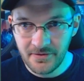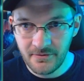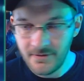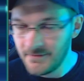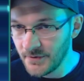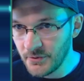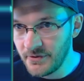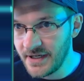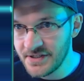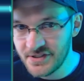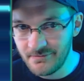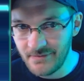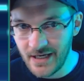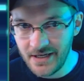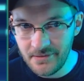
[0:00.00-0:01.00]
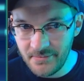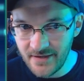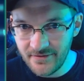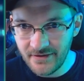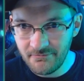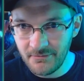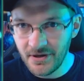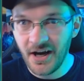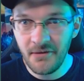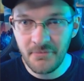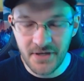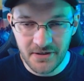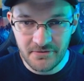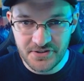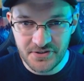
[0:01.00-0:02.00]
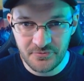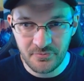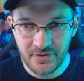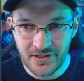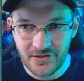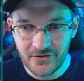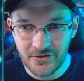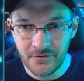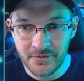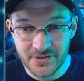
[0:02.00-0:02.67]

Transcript: 343 actually made a bit of a comic, which is pretty cool,